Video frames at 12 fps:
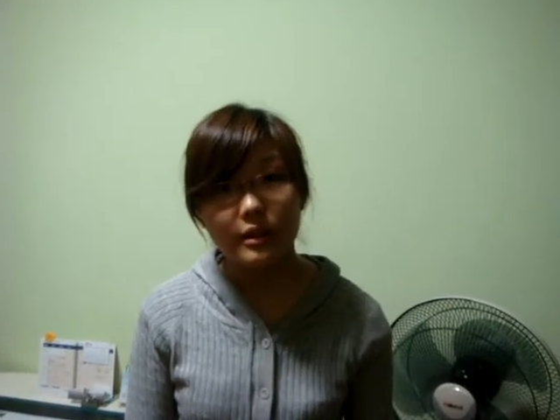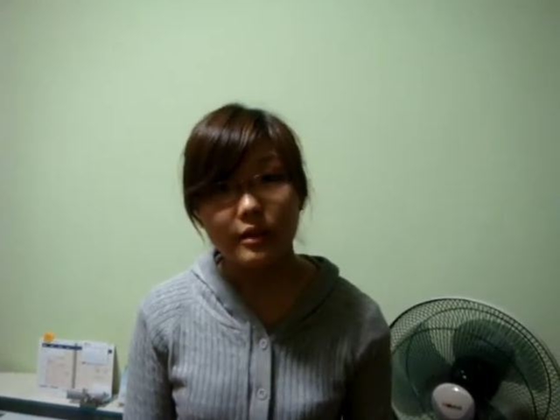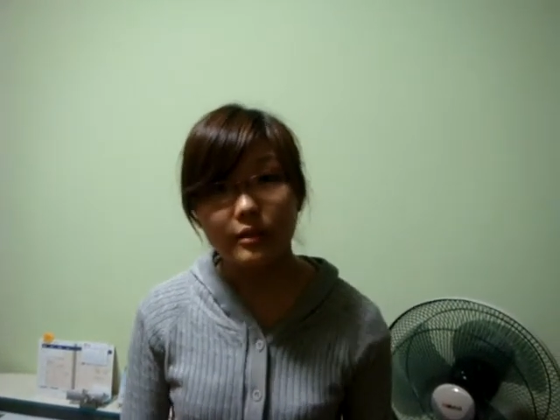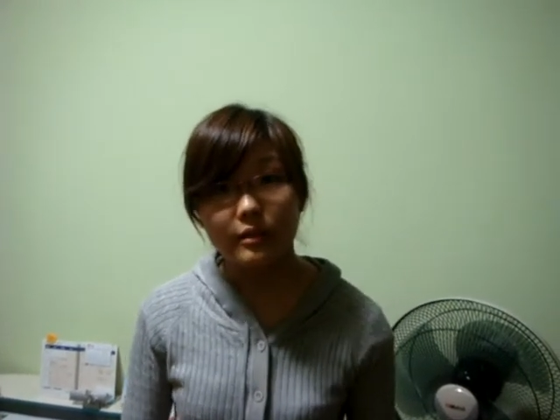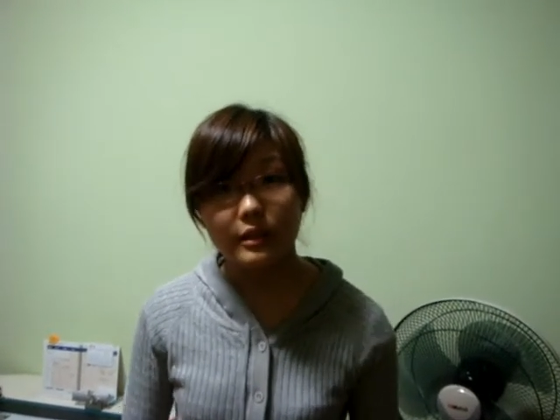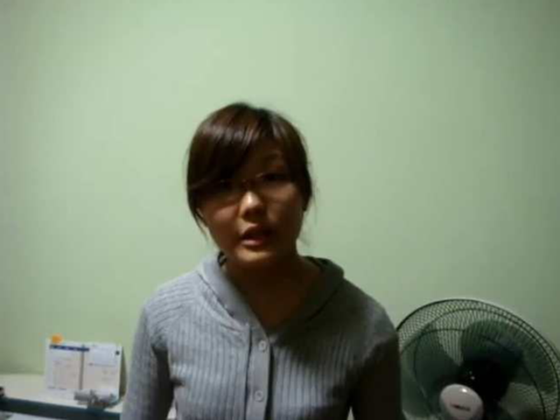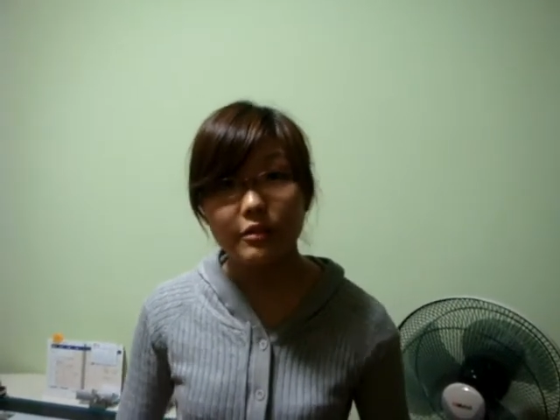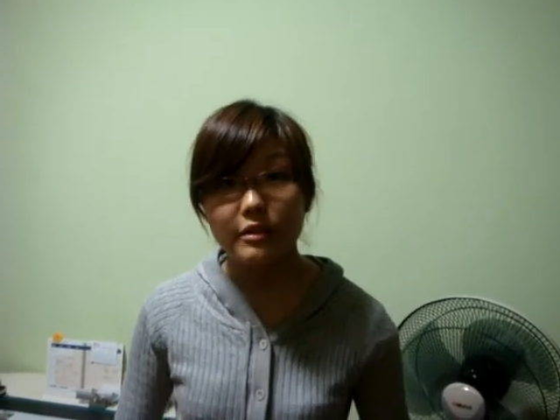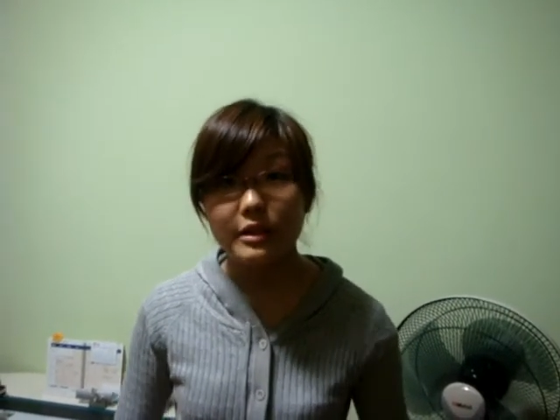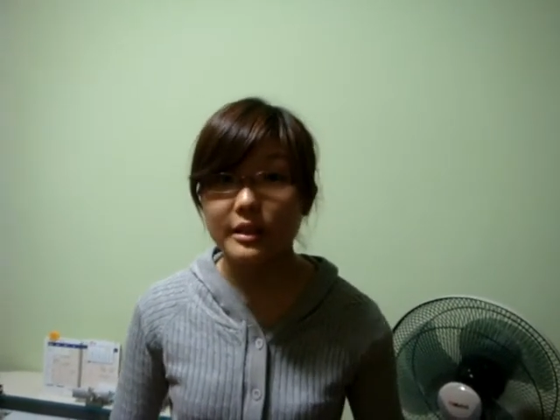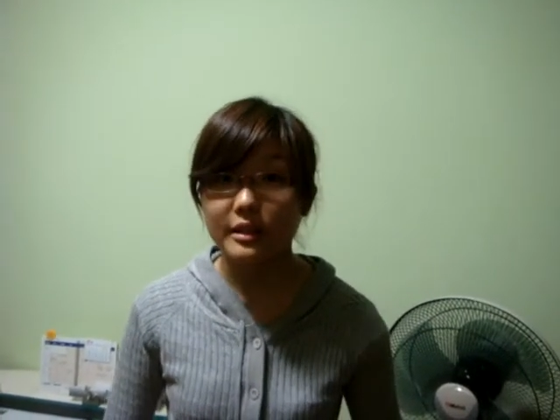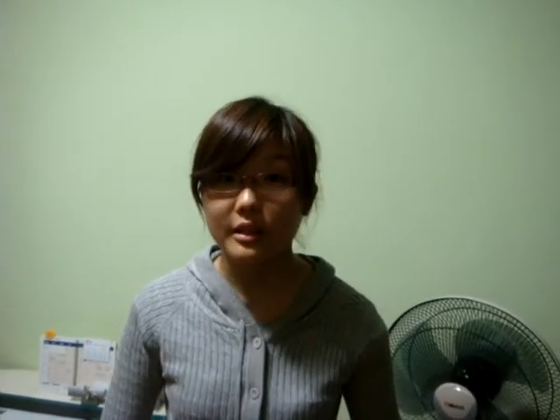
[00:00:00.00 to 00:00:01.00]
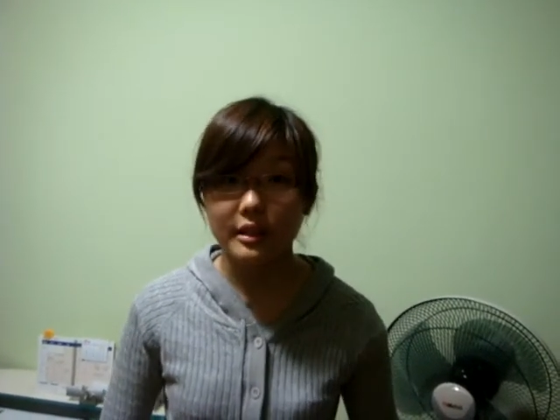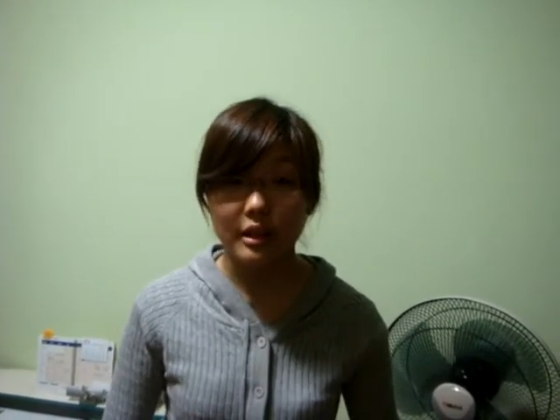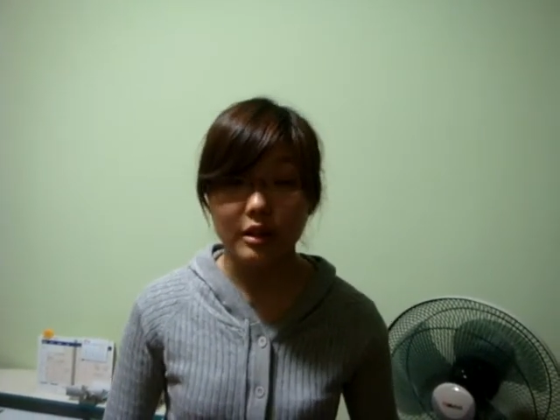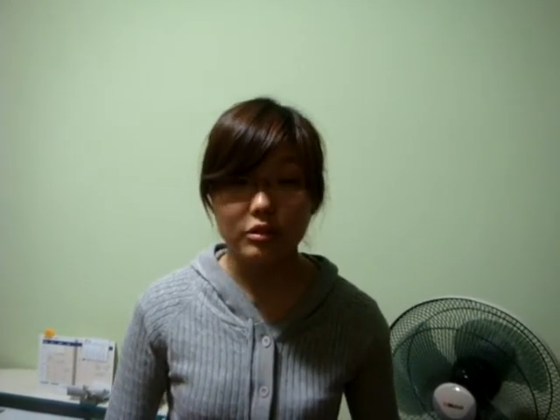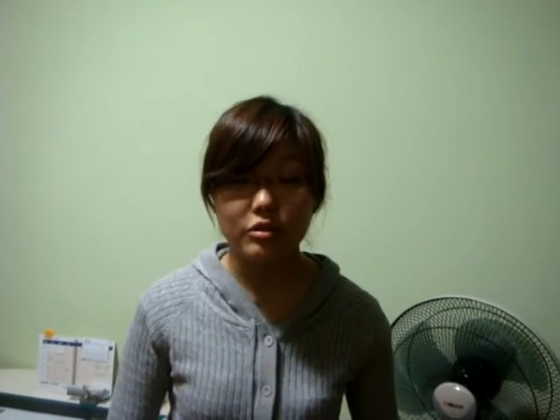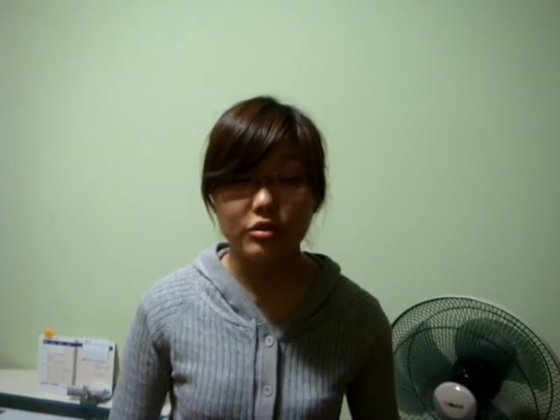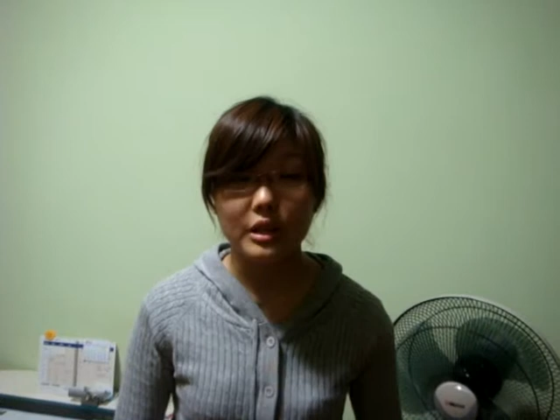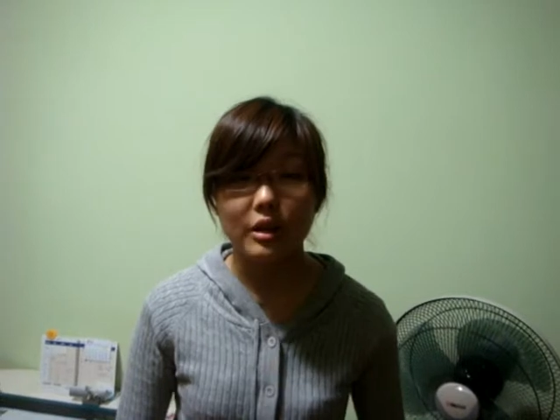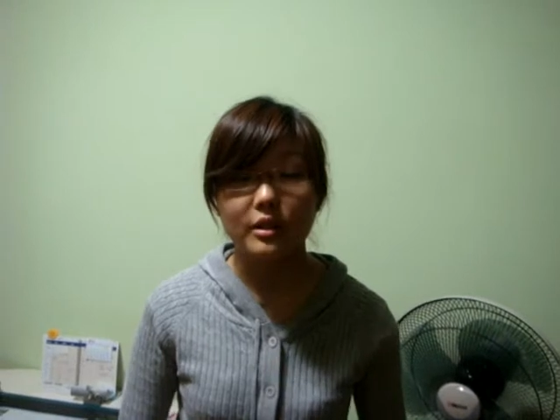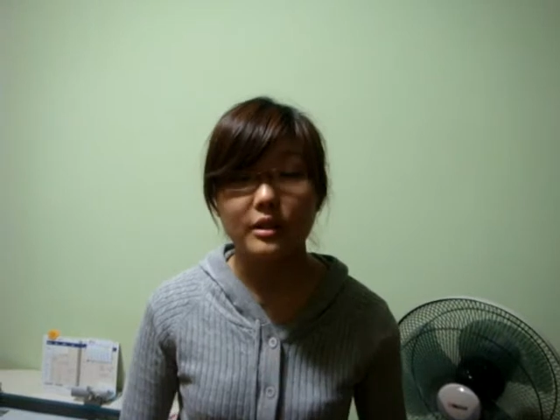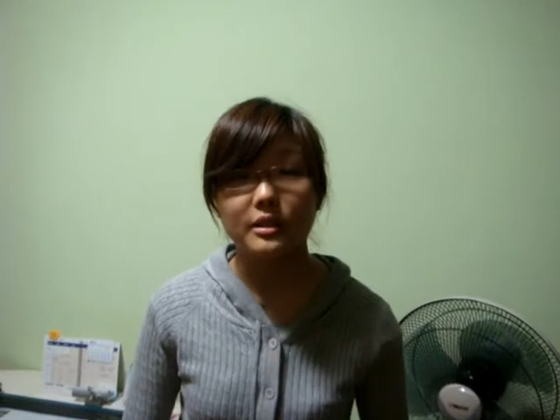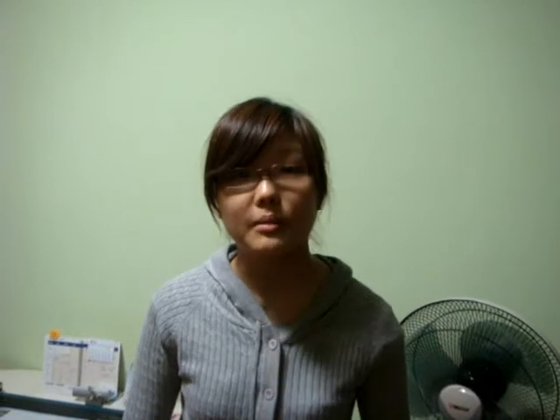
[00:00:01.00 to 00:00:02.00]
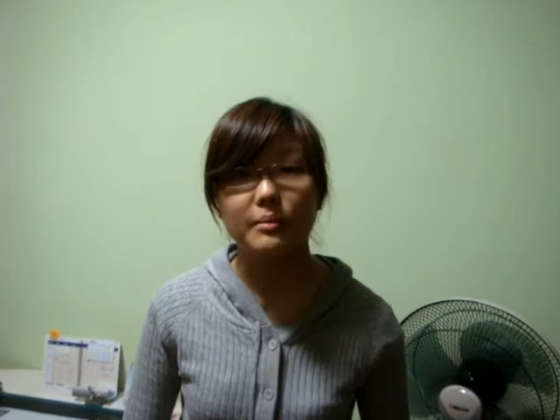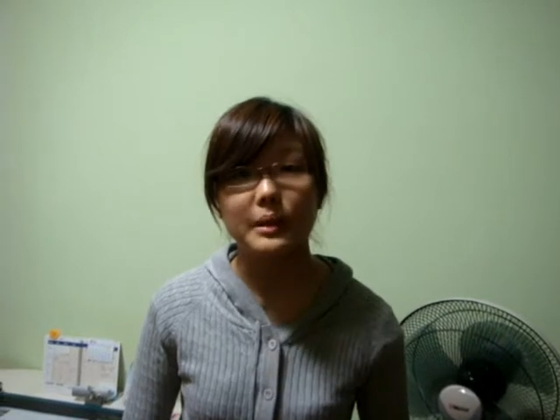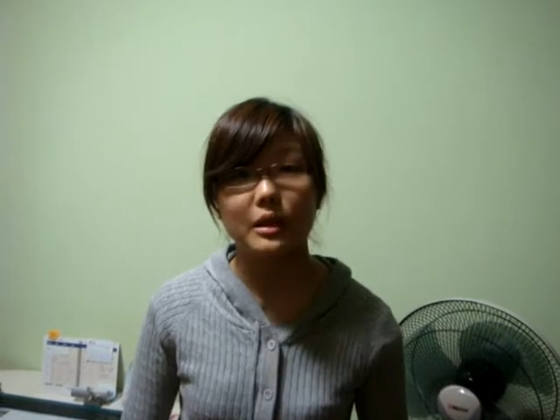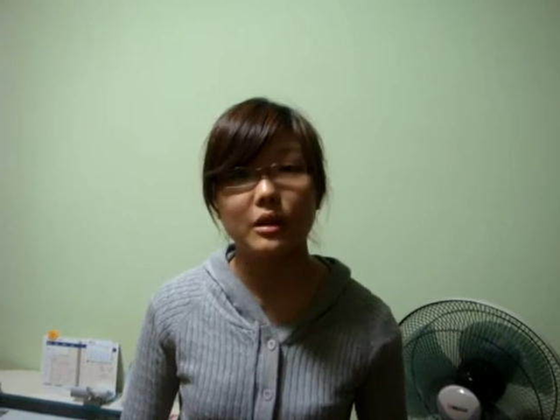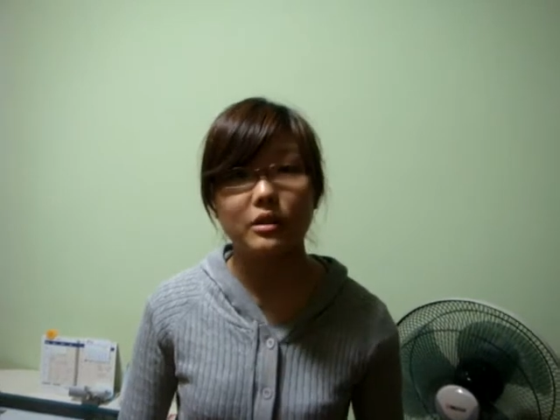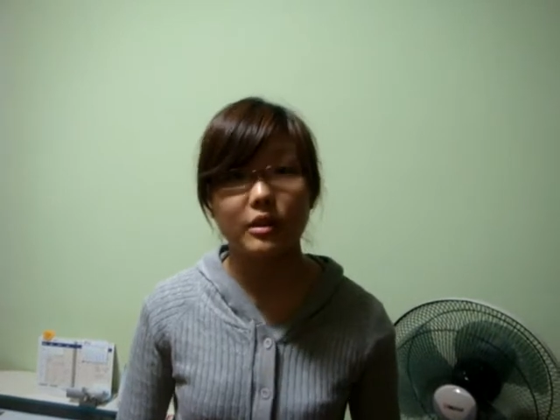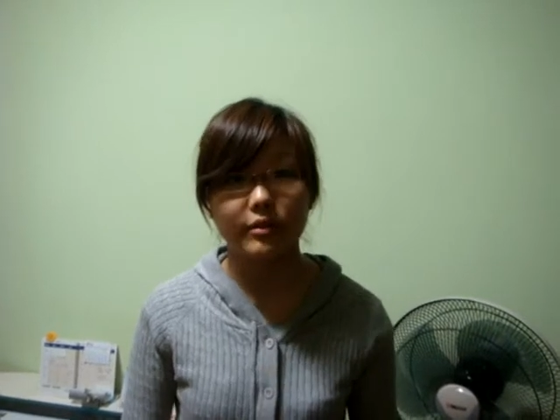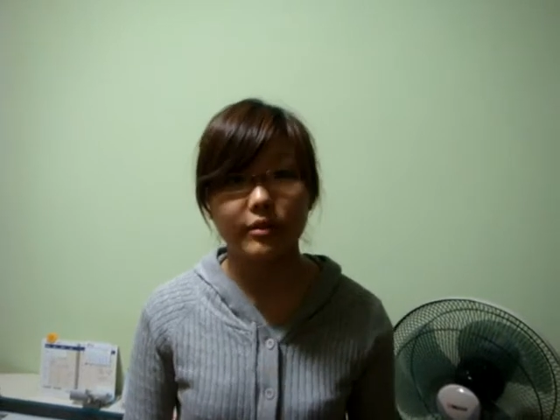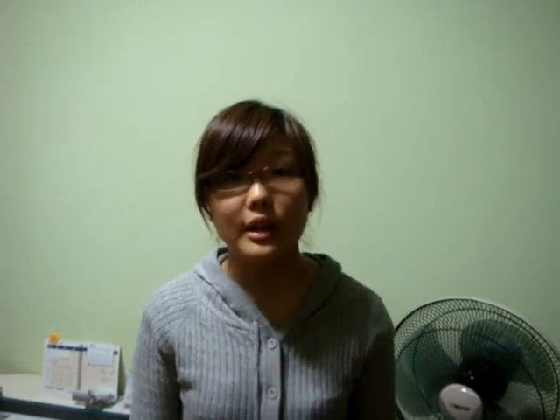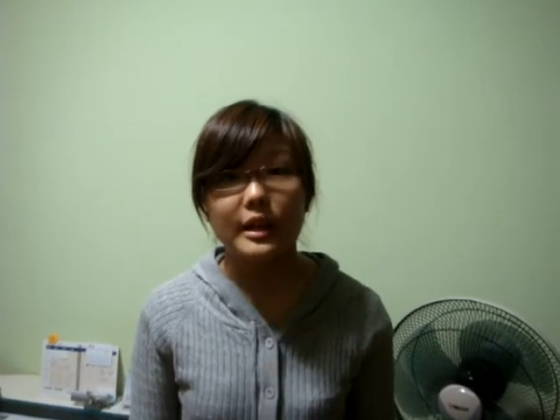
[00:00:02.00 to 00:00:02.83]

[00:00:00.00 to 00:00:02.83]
the increase in adultery, or is it because of